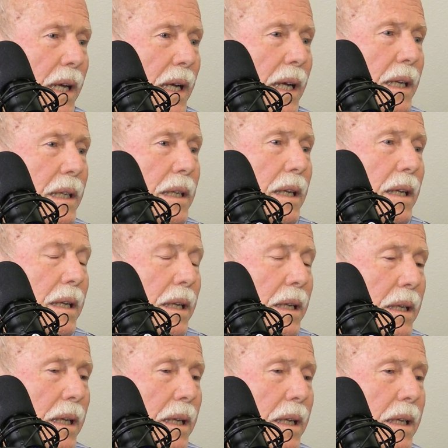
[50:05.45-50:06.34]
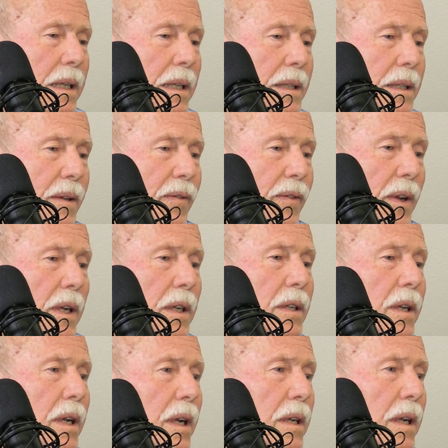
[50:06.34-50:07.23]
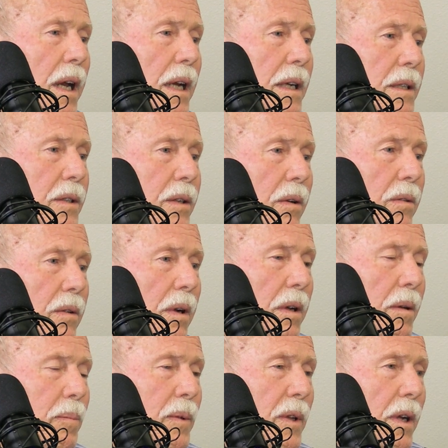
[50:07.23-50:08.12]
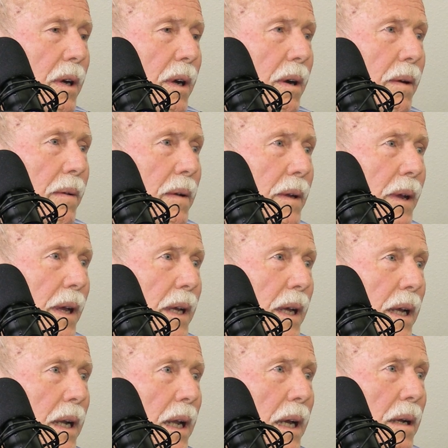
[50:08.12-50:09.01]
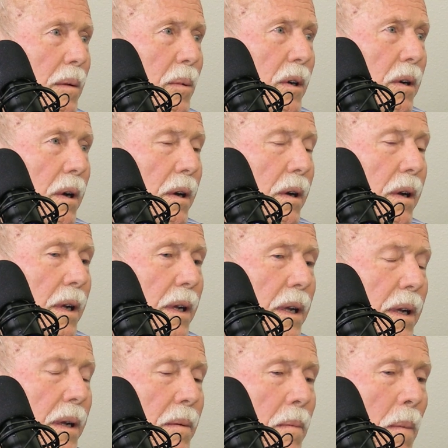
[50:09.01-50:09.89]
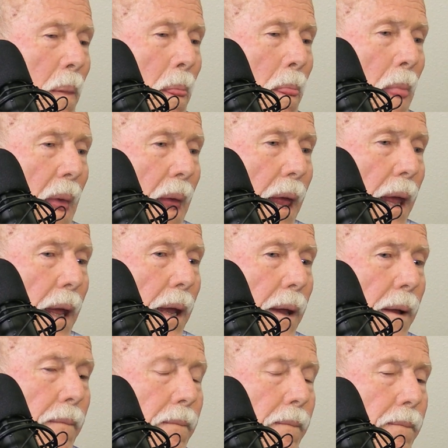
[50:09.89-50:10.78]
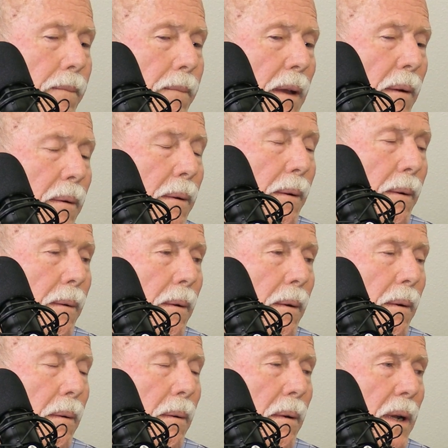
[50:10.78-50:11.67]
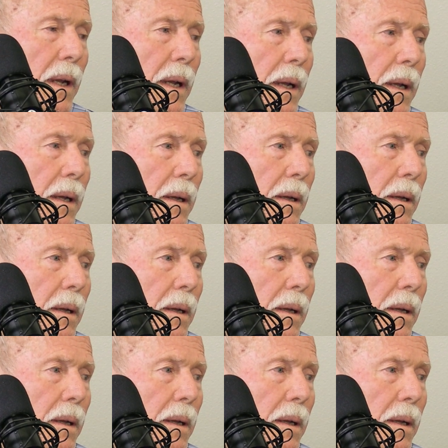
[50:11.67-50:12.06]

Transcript: He's finishing high school up there in Albuquerque. Now, where were we?